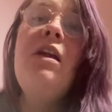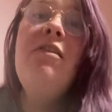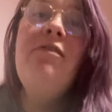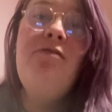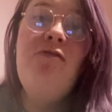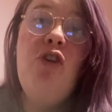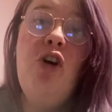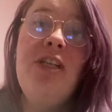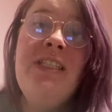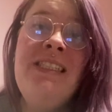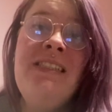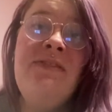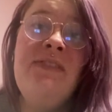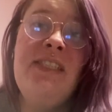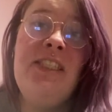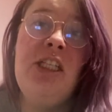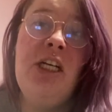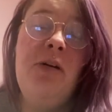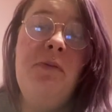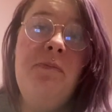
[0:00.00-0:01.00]
Friday's
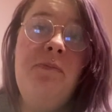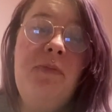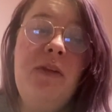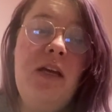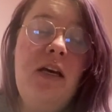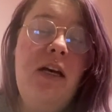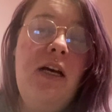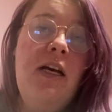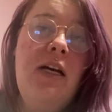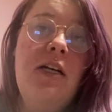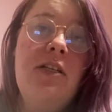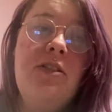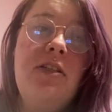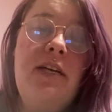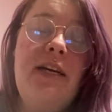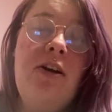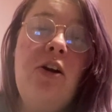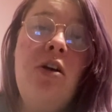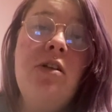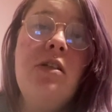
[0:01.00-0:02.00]
video. So
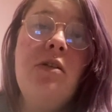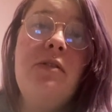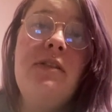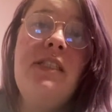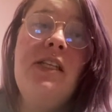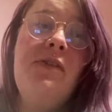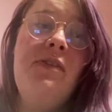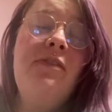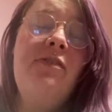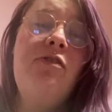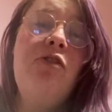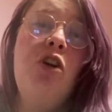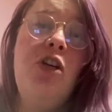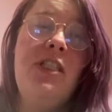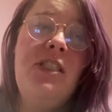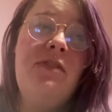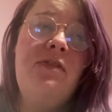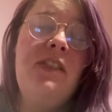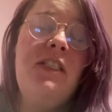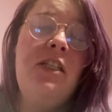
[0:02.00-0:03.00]
yeah, guys, I'll see you in
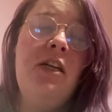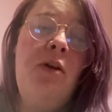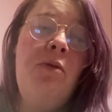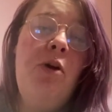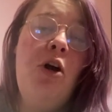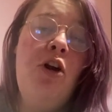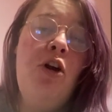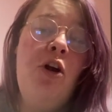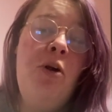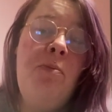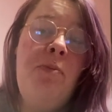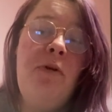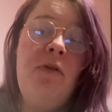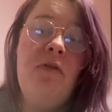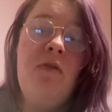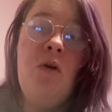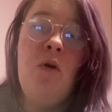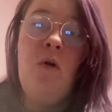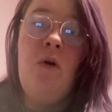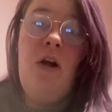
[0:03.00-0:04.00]
Friday's video. I hope
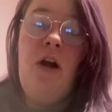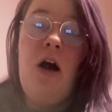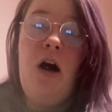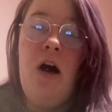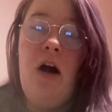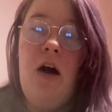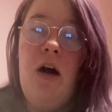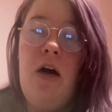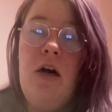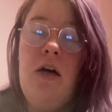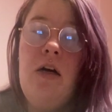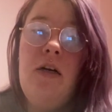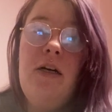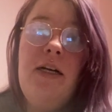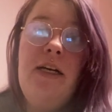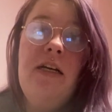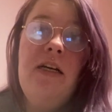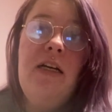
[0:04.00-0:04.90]
you all are, hope